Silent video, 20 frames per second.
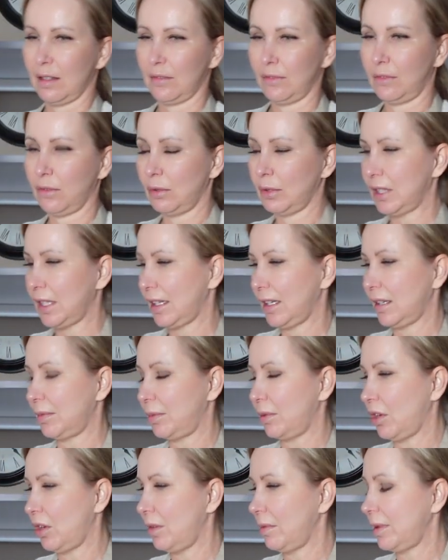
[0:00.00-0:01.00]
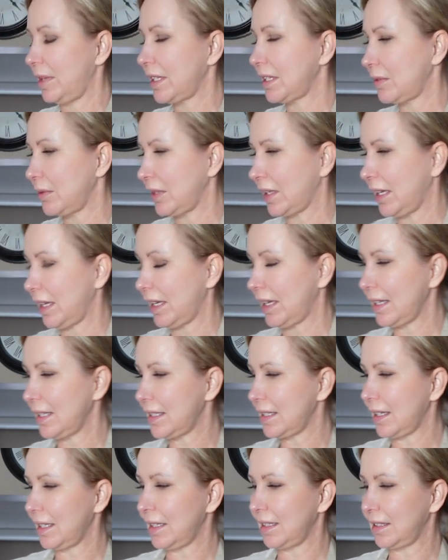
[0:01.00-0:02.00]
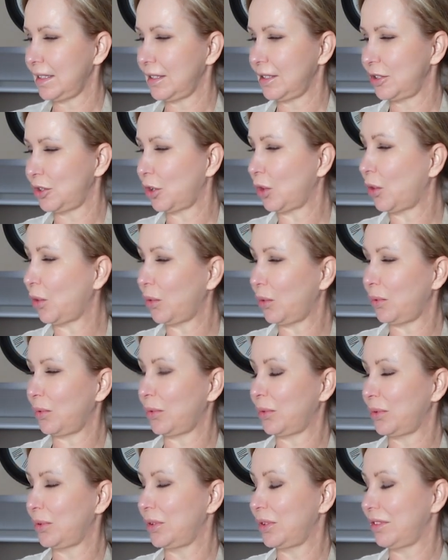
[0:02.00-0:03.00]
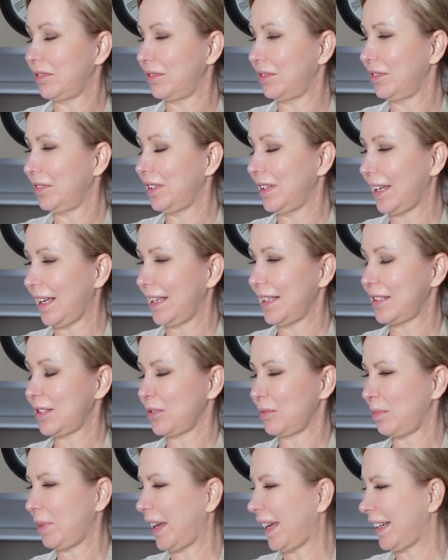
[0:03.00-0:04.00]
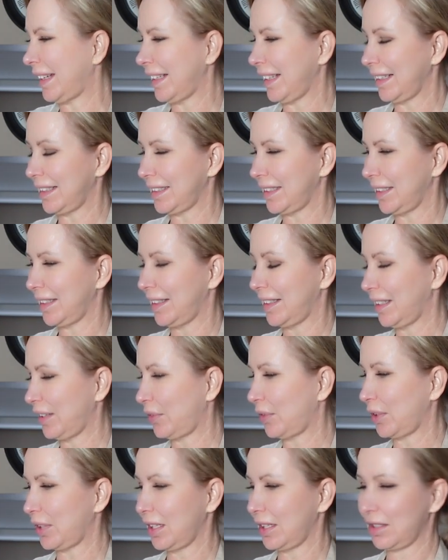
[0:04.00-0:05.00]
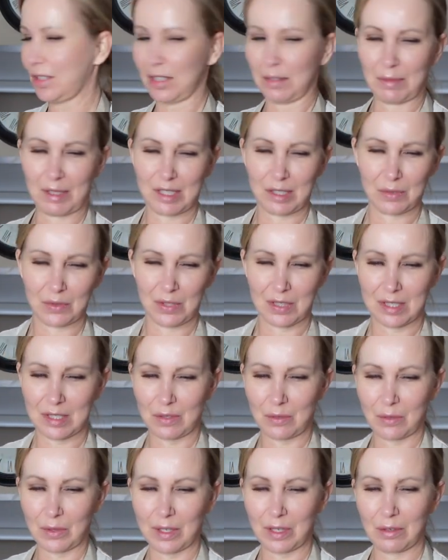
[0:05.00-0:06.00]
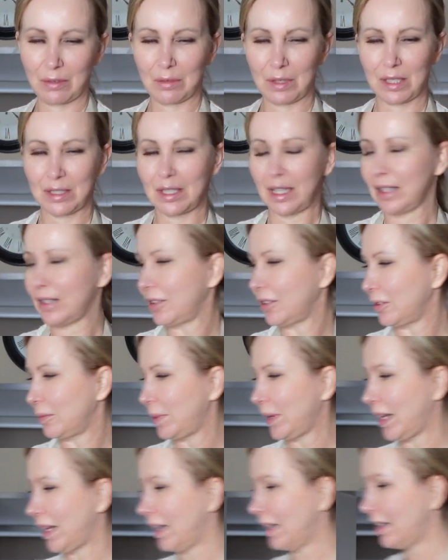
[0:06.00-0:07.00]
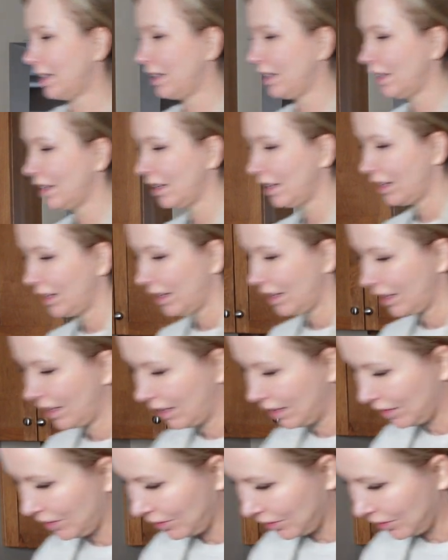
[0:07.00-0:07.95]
folded up omelets with eggs, and it's so nice, or pancakes and different things she makes with a square rectangular pan, and it